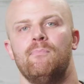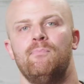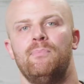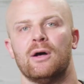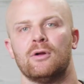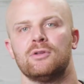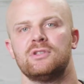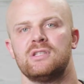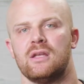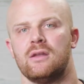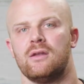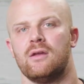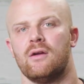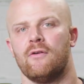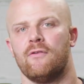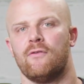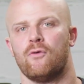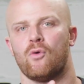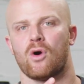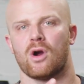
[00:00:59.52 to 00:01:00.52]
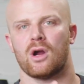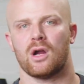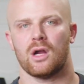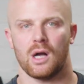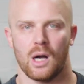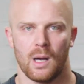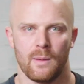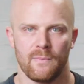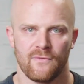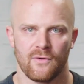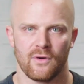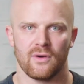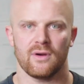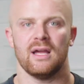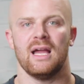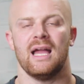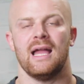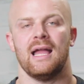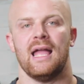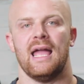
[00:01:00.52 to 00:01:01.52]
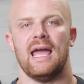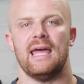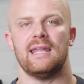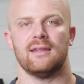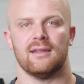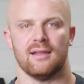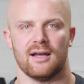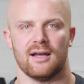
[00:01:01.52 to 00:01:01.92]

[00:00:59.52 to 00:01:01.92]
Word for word: built it for comfort and